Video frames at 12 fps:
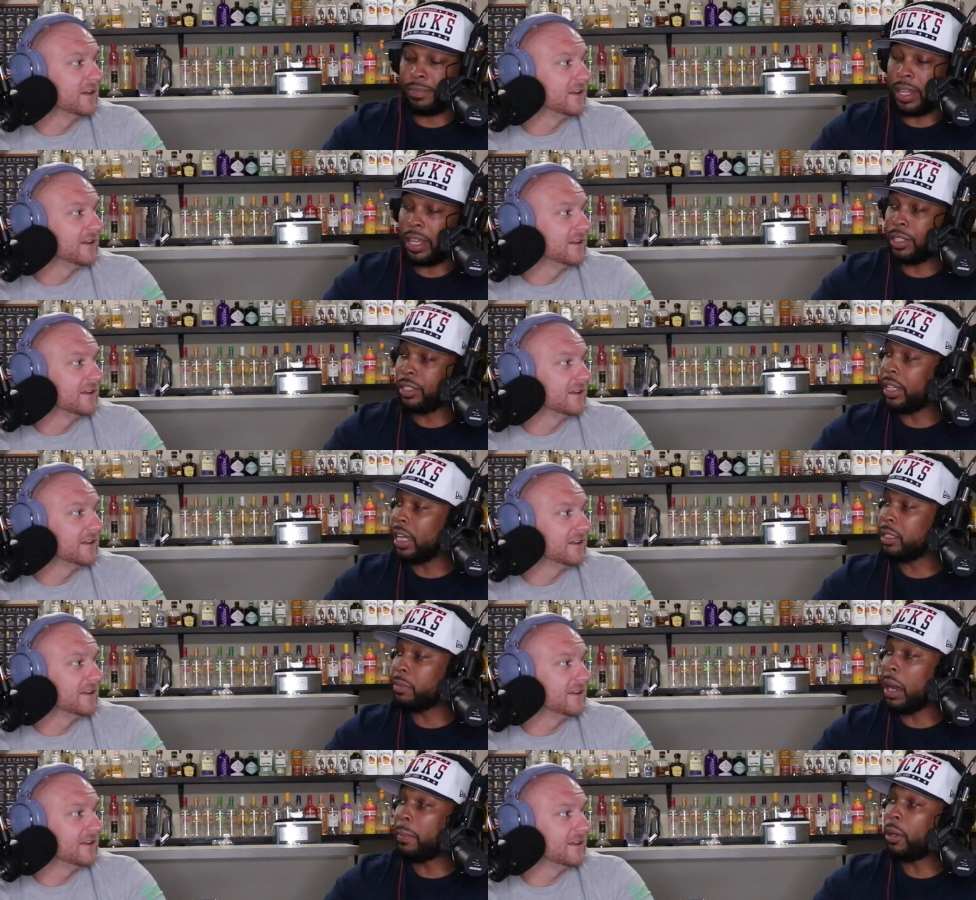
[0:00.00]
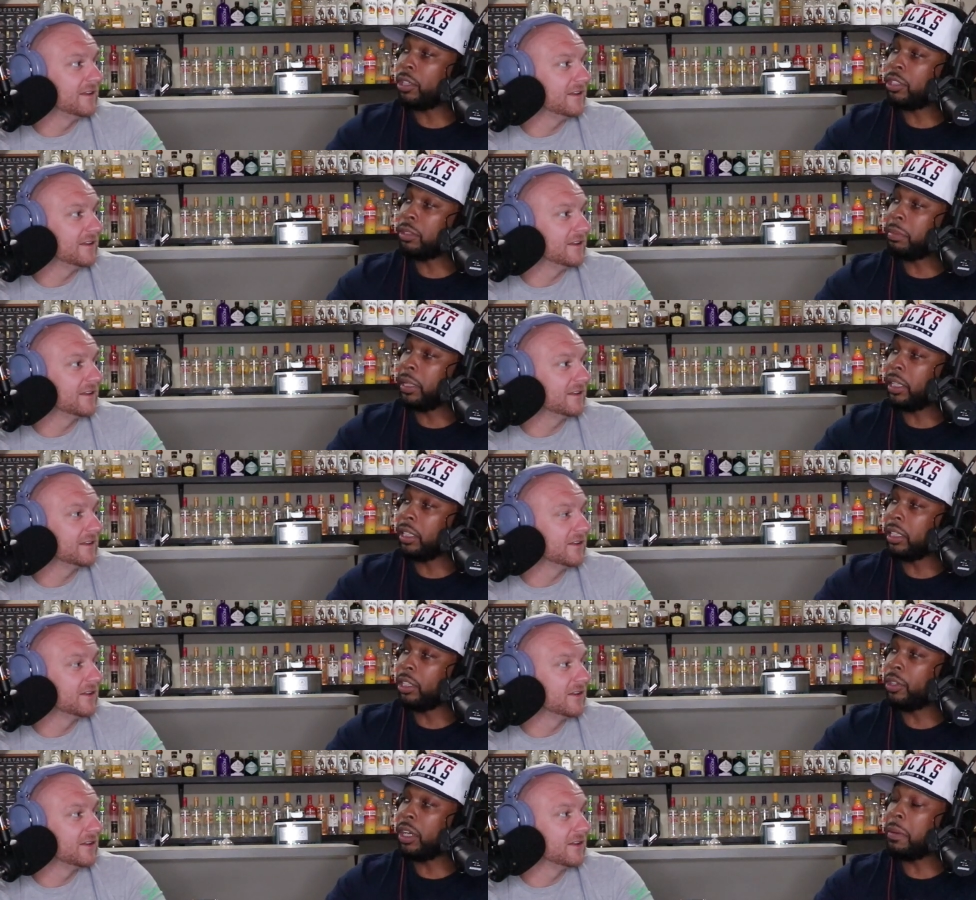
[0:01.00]
Speaker 1: That's that's my personal opinion.
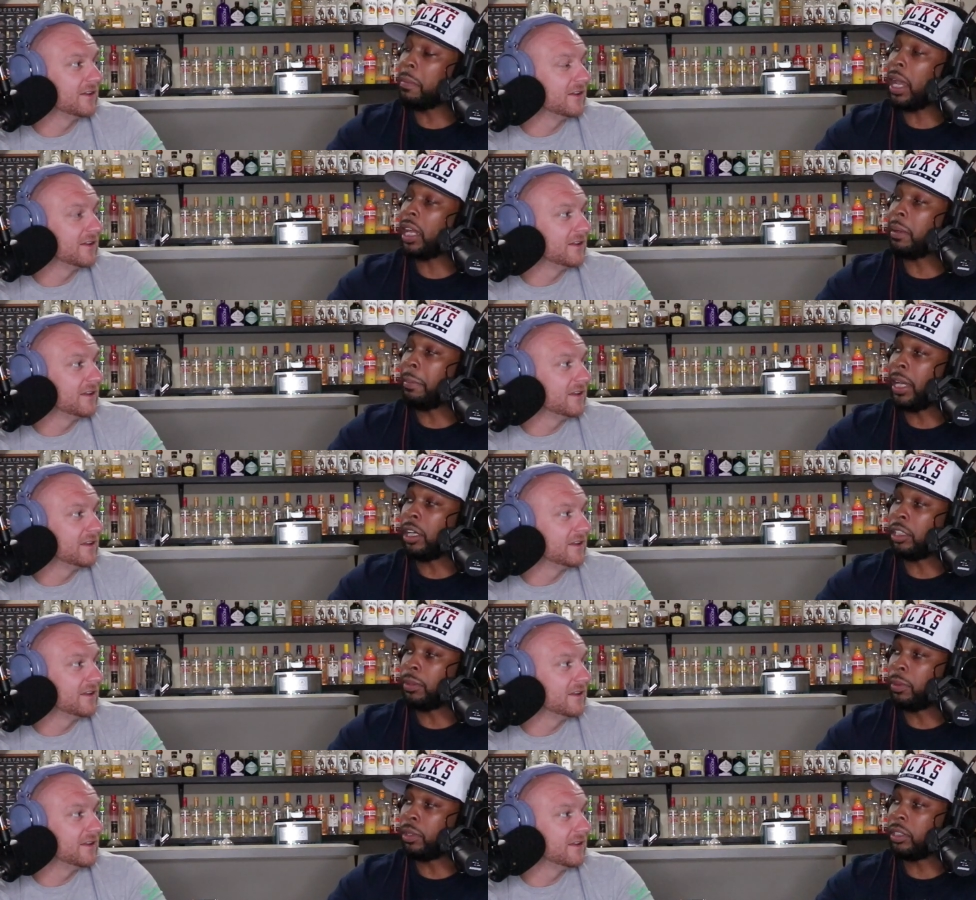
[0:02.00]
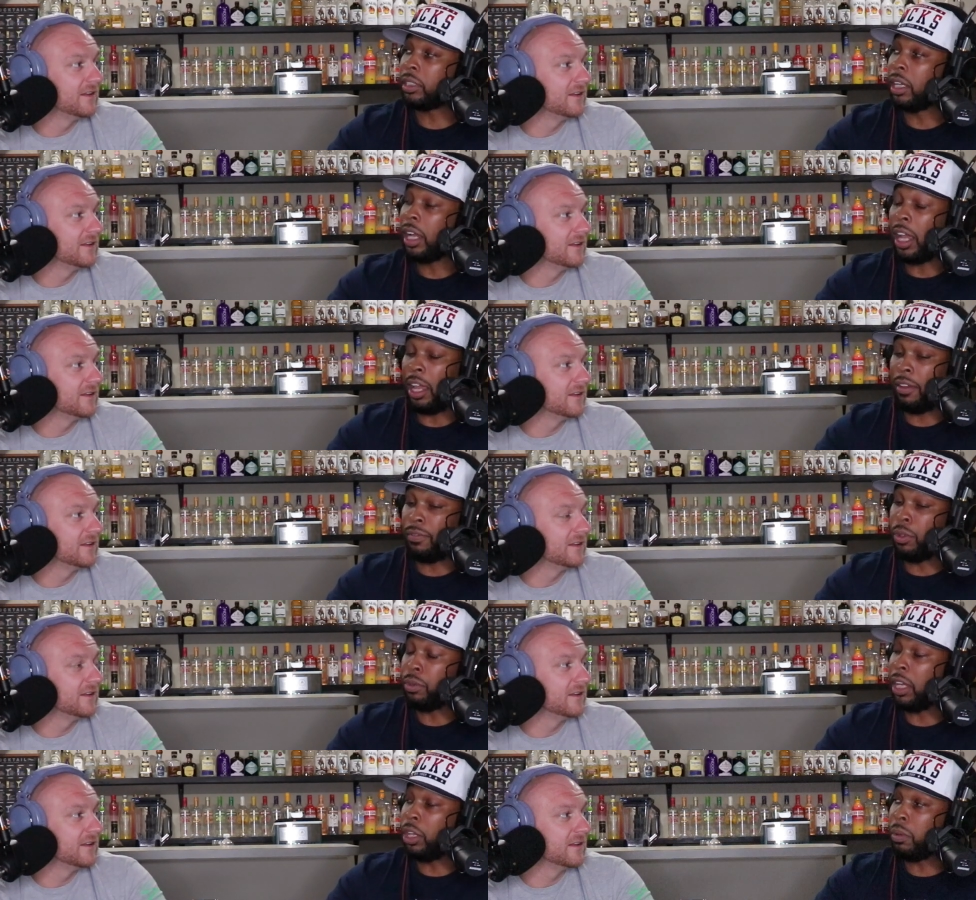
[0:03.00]
You couldn't make it in male sports. If
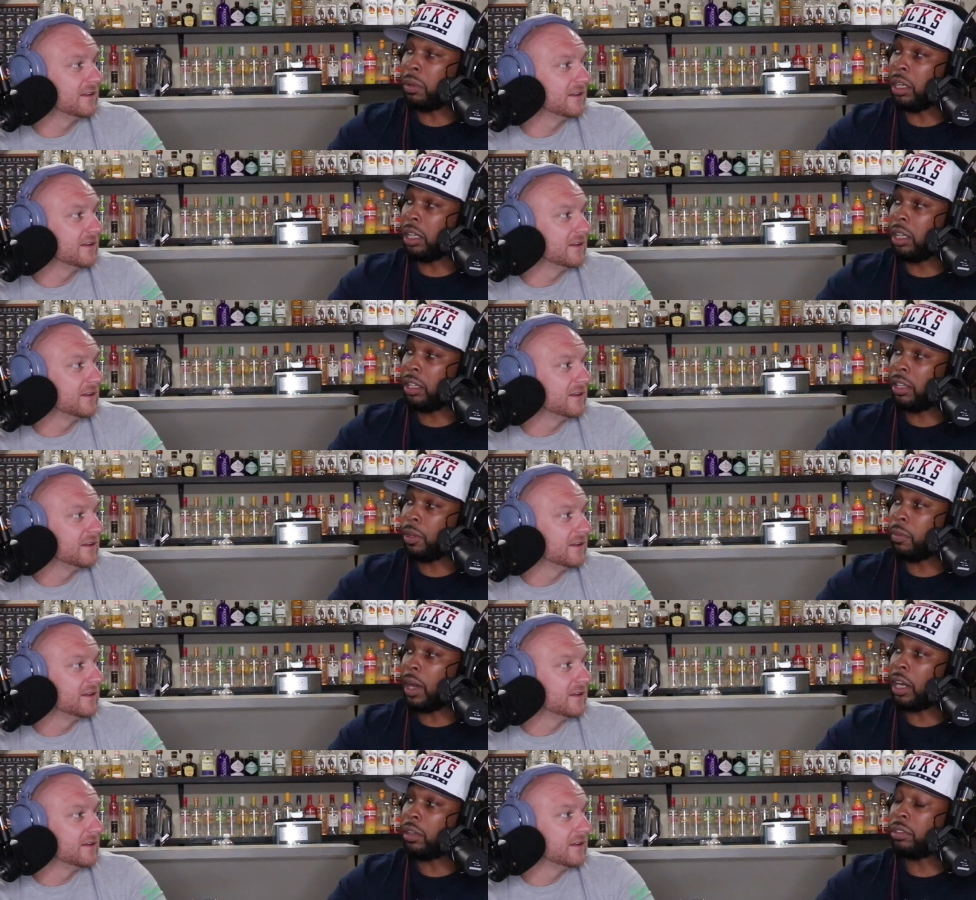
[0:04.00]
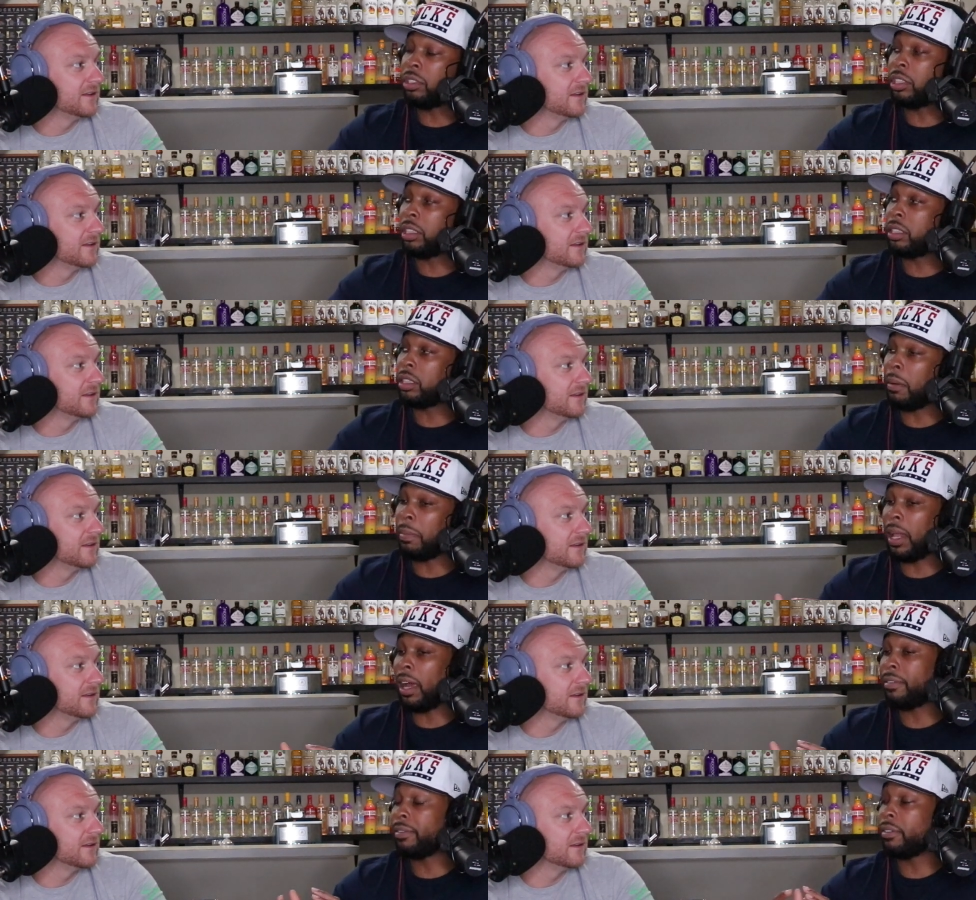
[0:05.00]
you think you could, then why don't you just
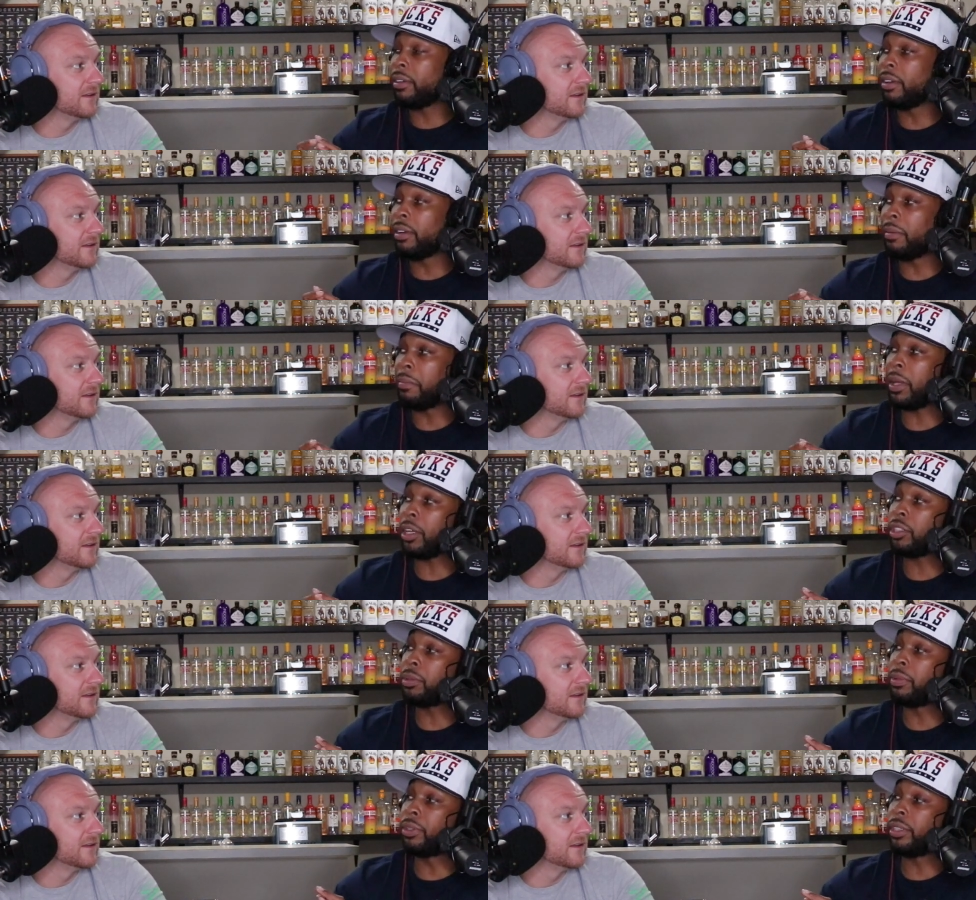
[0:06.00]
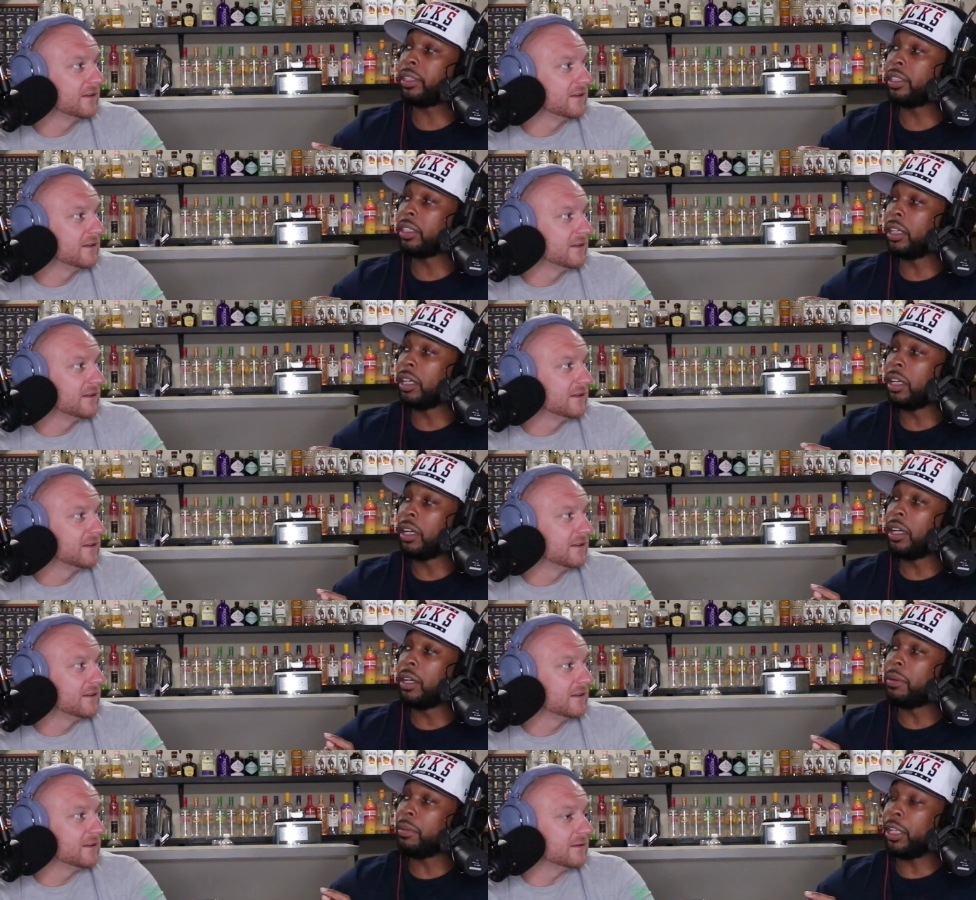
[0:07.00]
apply for male sports?
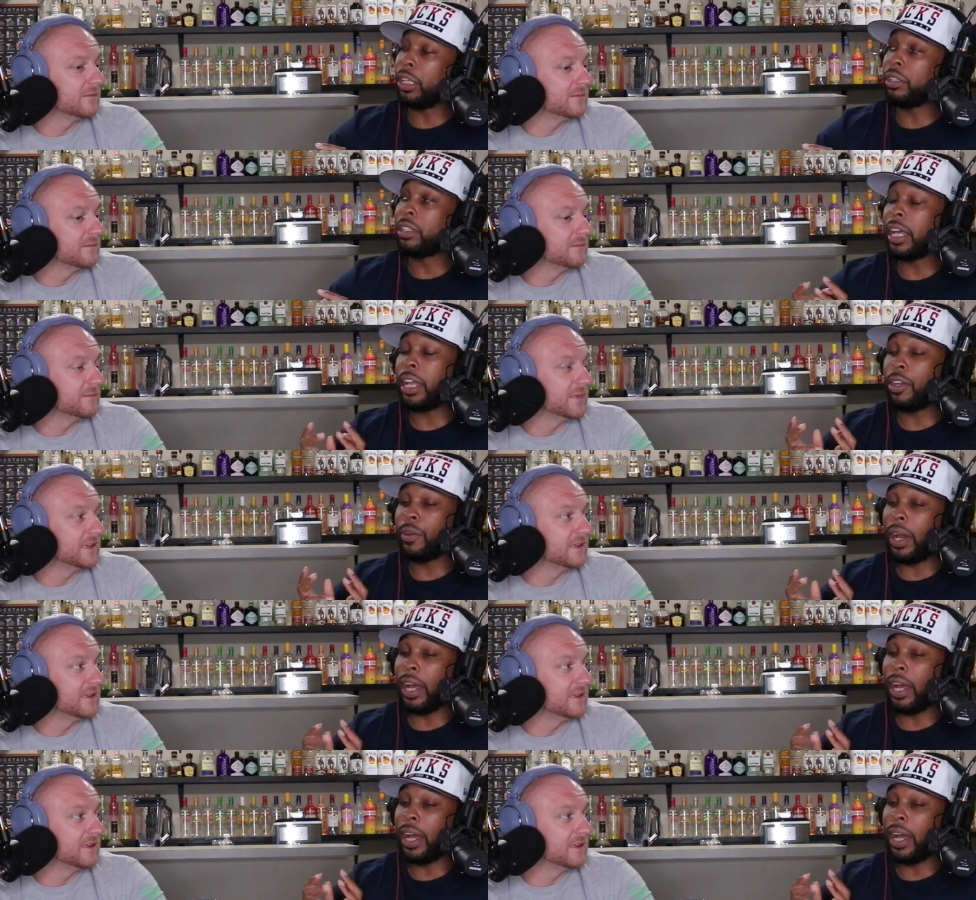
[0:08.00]
Then you'll say you